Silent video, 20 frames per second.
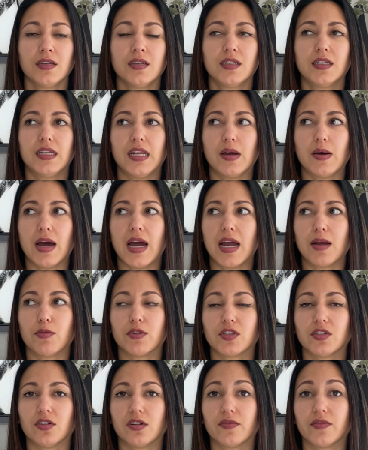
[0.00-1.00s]
Now, I was
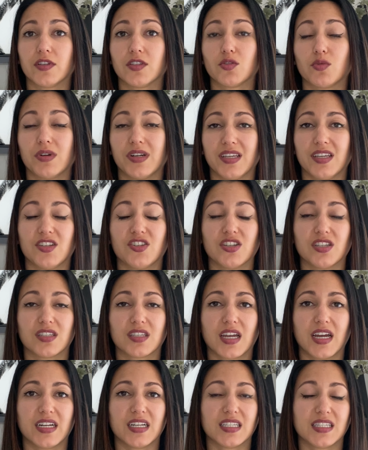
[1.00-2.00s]
nervous. 20 inches
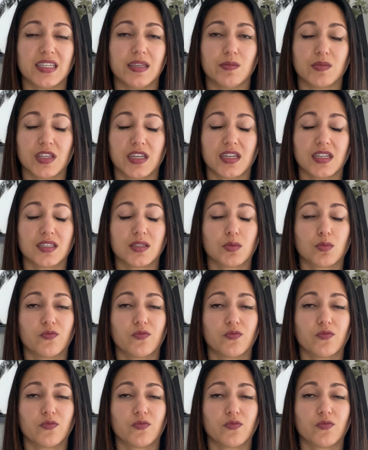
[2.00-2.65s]
kind of seems like it's